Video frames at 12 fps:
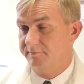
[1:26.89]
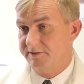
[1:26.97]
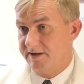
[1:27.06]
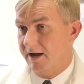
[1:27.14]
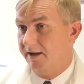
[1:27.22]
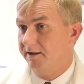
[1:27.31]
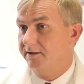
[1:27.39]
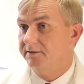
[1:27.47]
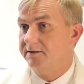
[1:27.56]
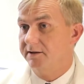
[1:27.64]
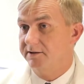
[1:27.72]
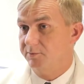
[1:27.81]
diet
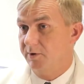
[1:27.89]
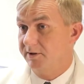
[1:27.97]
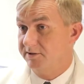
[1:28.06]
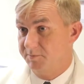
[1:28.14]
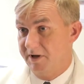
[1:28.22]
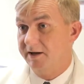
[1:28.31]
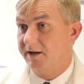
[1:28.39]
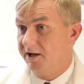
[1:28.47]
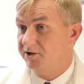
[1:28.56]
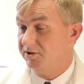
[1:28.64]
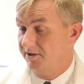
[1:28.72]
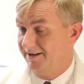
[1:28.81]
as well as
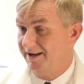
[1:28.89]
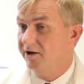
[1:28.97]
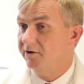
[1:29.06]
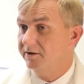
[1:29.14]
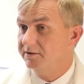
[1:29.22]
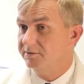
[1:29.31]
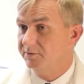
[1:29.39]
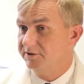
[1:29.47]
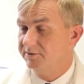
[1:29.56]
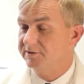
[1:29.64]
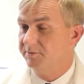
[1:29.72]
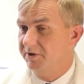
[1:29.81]
medication adherence, which
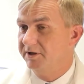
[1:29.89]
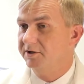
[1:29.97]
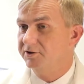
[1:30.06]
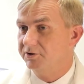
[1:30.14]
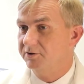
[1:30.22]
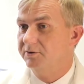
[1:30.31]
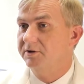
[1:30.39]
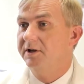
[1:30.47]
was a big issue.